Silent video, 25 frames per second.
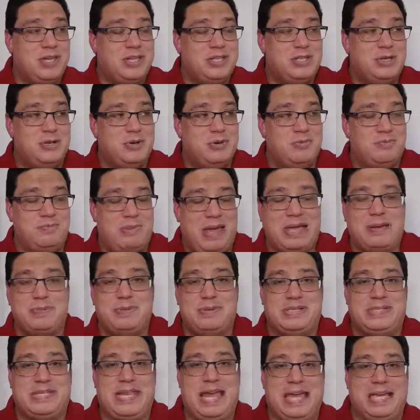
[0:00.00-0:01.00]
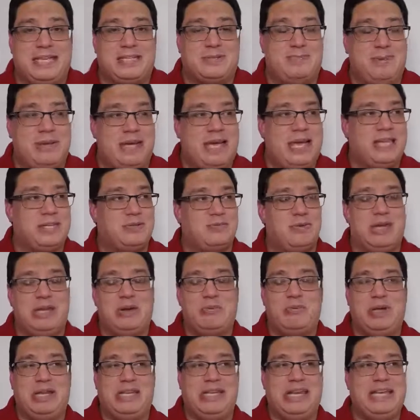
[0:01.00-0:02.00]
make mistakes, because we
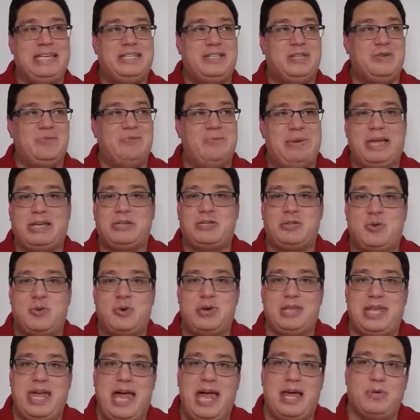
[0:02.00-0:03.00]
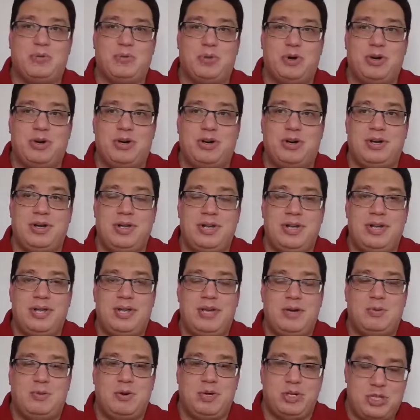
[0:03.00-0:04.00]
need to make sure that we're
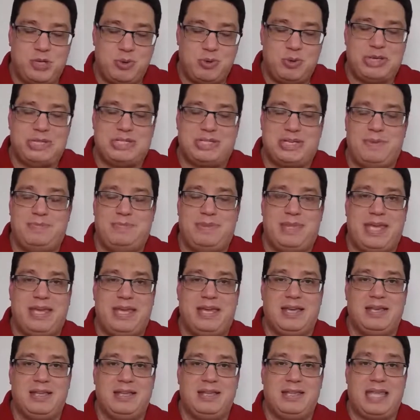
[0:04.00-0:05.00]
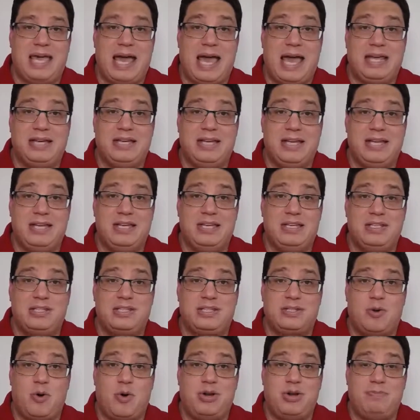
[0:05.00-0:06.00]
doing something that is
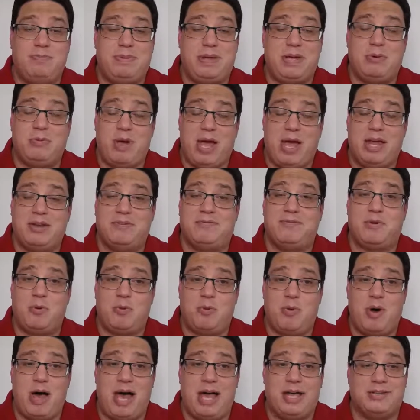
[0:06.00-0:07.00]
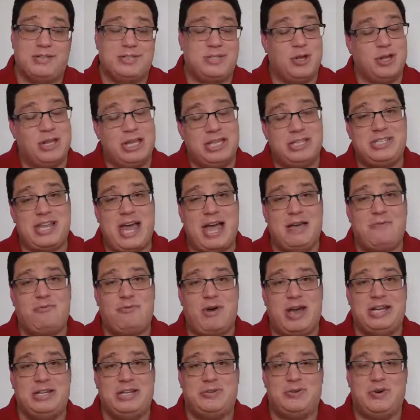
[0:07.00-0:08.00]
going to be around for a while. So let's dive
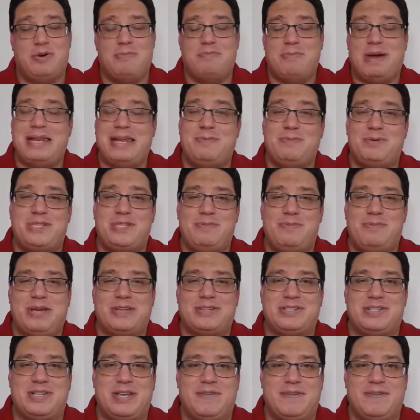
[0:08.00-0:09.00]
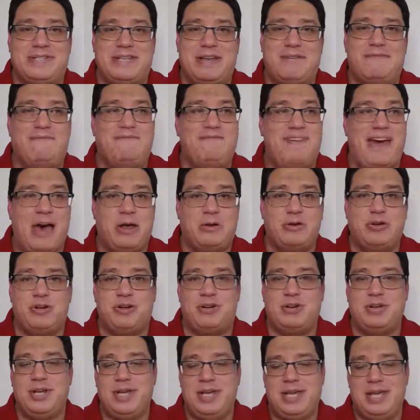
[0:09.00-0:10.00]
right into it. My name is Domingo Solis. I'm
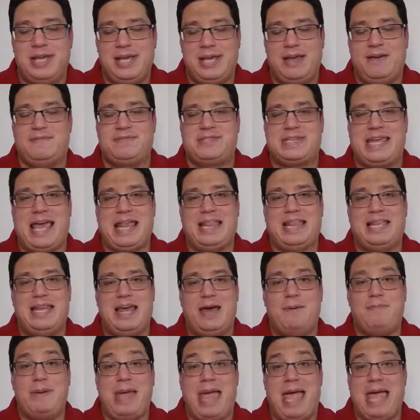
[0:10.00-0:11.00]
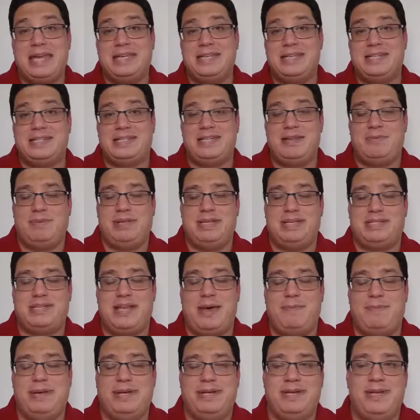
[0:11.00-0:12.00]
founder of Scale It Up and the Stimulus
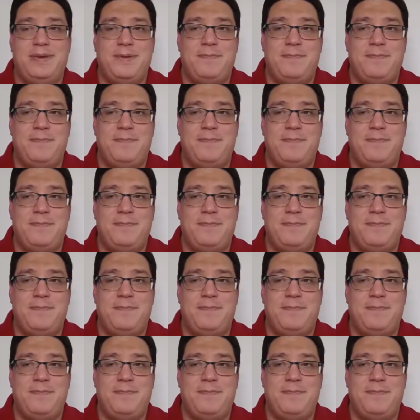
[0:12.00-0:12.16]
Summit.